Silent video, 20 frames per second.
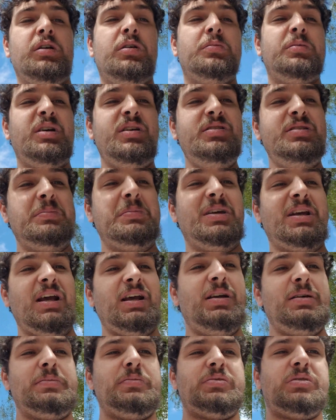Play some
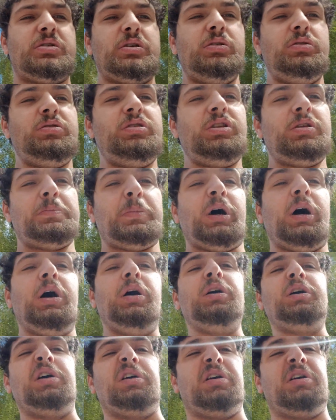games. Go to the
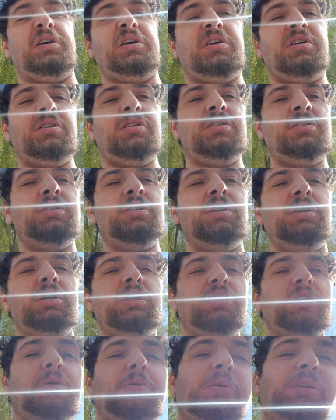park.
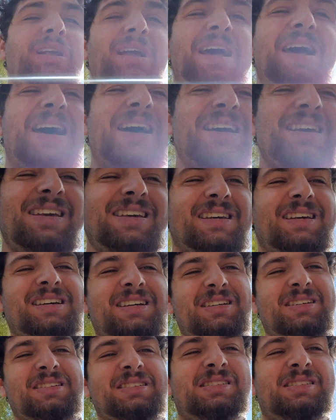Go on a hike.